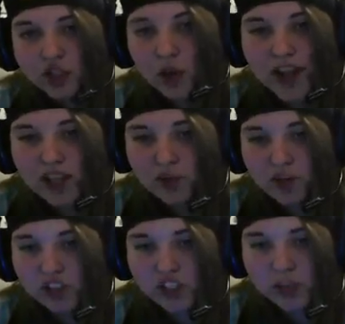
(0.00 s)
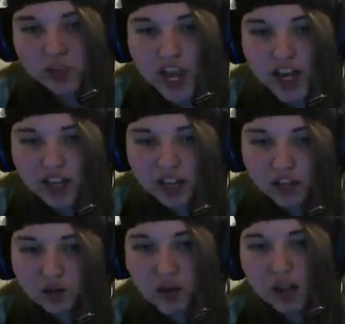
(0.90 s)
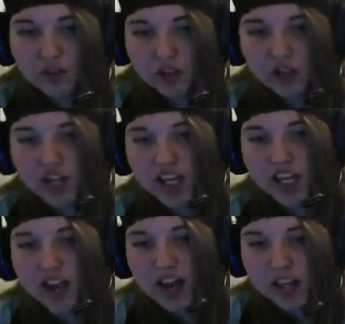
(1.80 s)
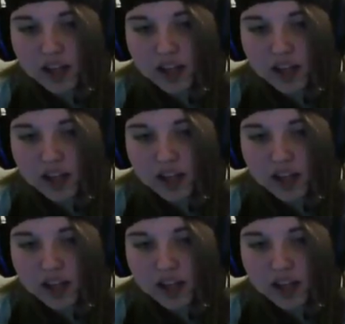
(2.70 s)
ain't the real Slim shady! You ain't the real shady. Get out of here!